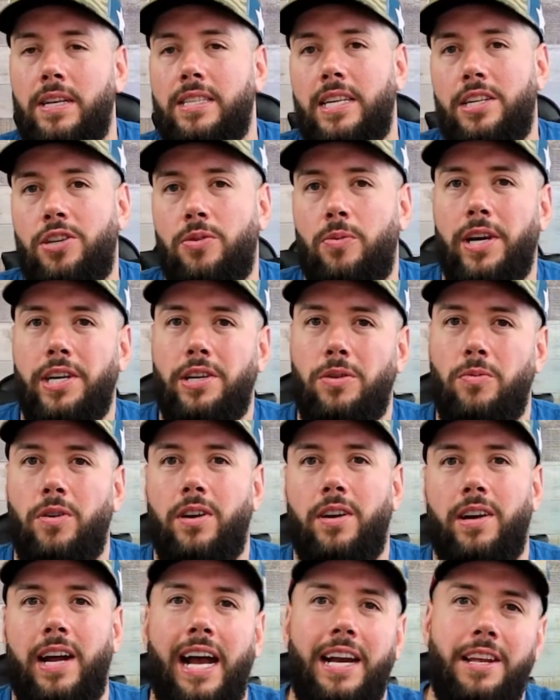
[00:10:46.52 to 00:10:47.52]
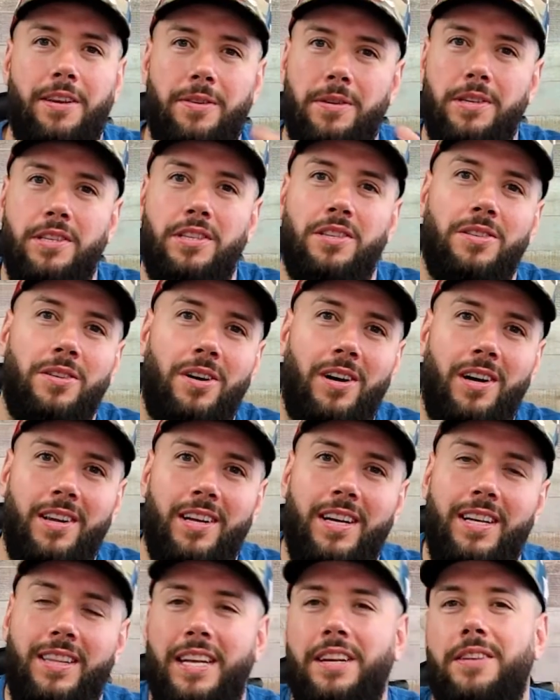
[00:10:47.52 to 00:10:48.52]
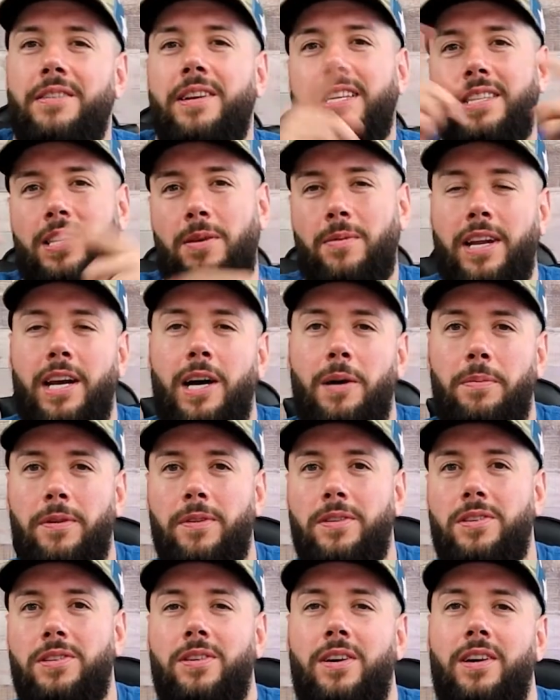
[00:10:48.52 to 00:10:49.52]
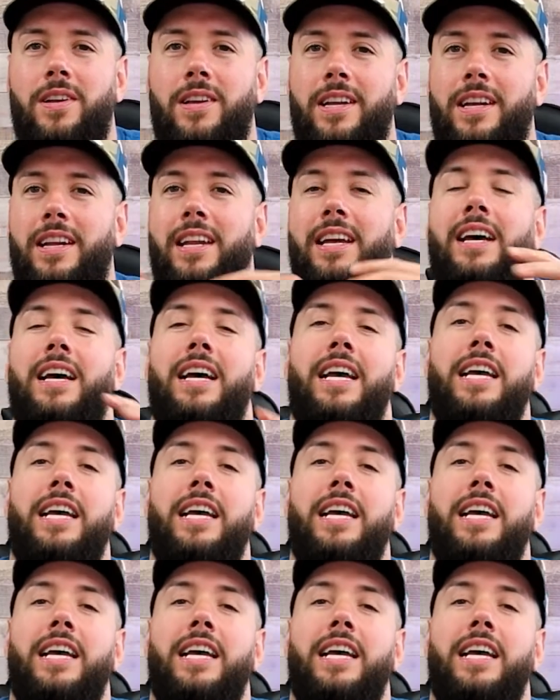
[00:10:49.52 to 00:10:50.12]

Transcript: a situation where how do you install it? Then you need someone to help you install it.